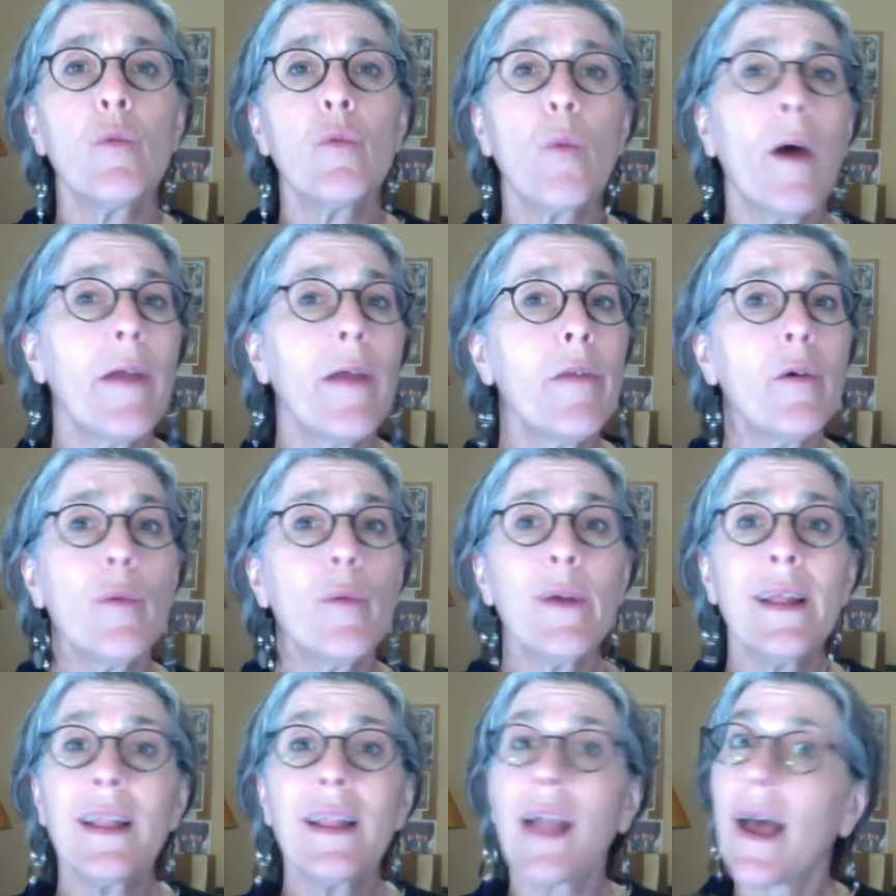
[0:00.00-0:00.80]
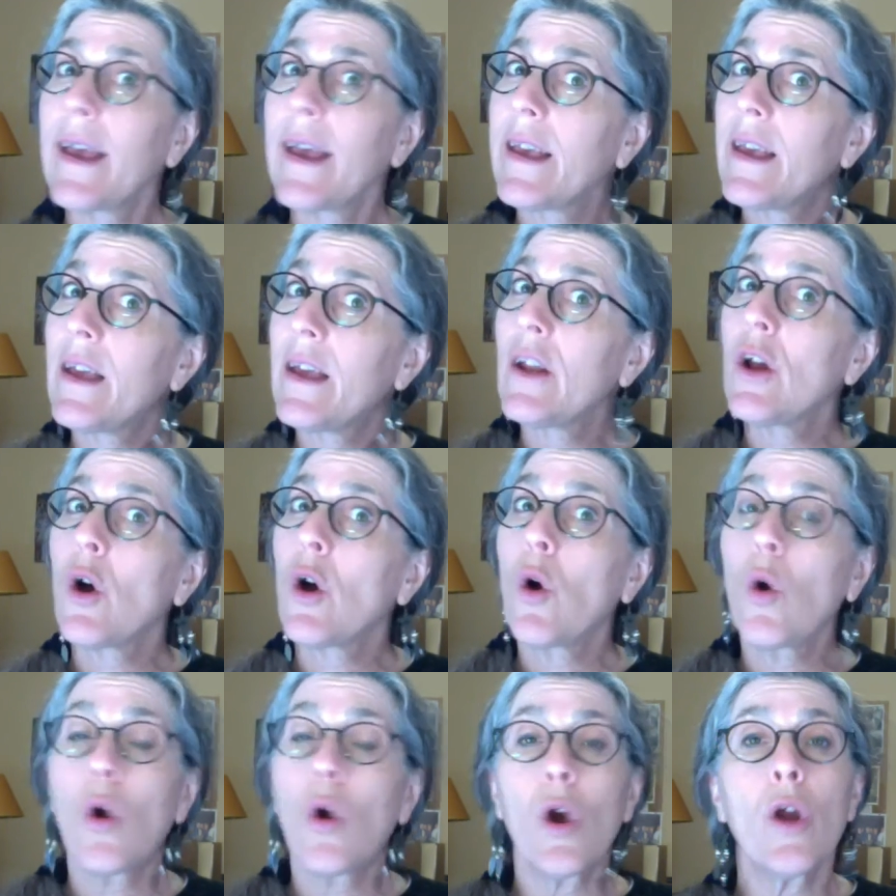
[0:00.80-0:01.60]
whether we like it
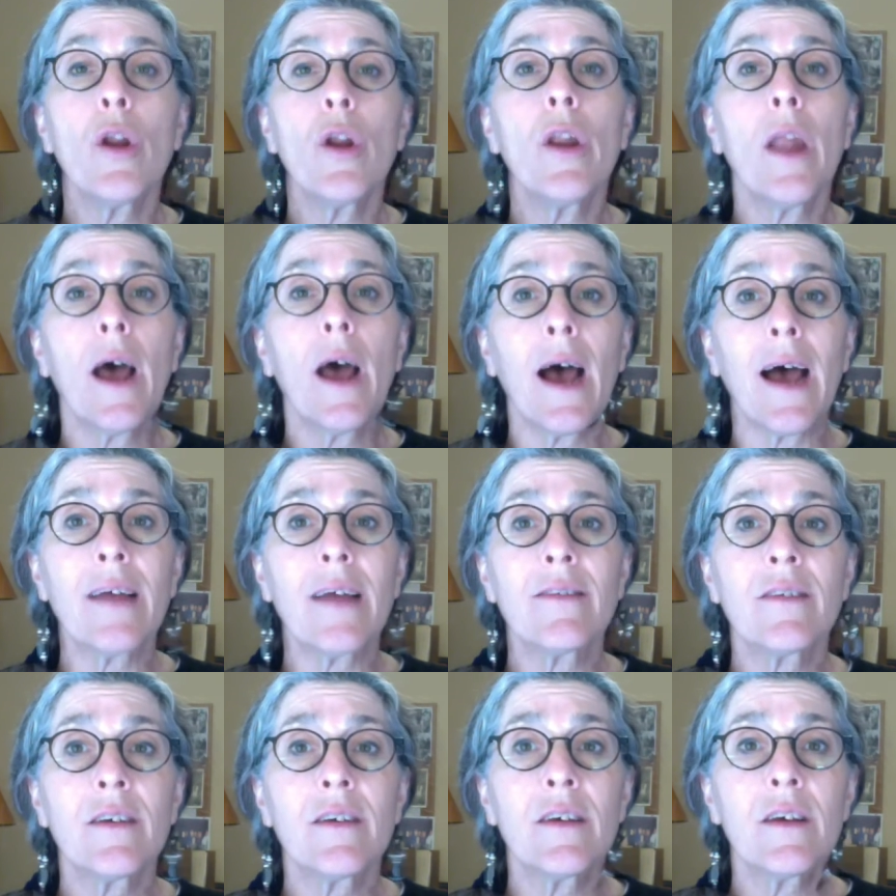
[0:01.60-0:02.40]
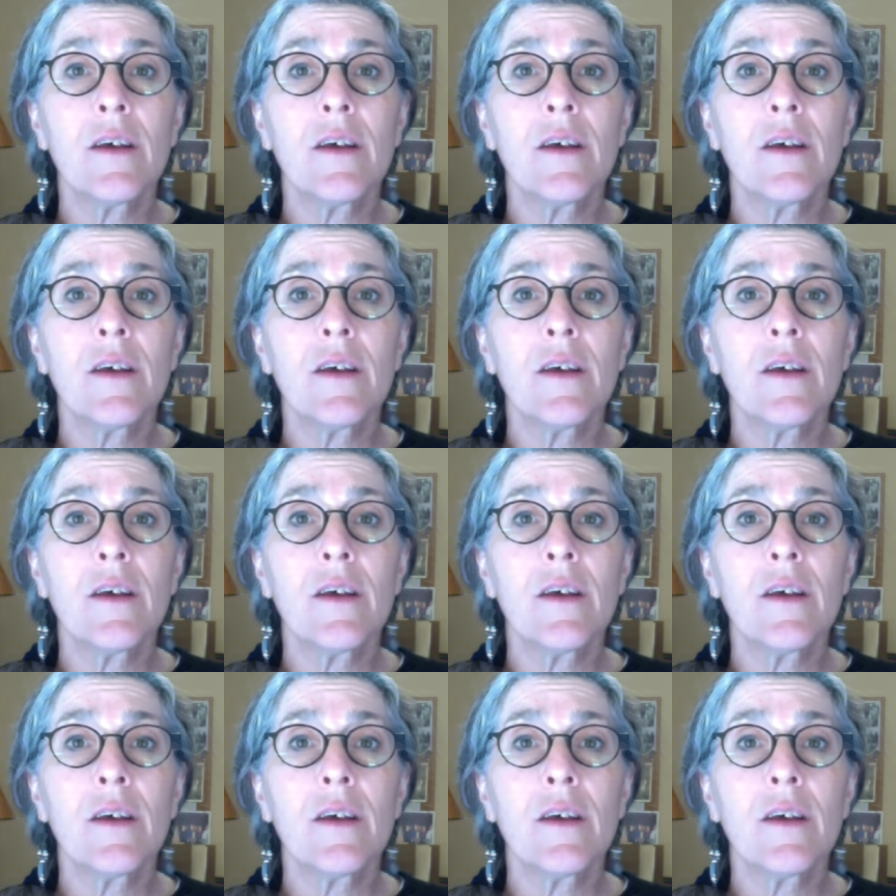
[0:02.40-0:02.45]
or not.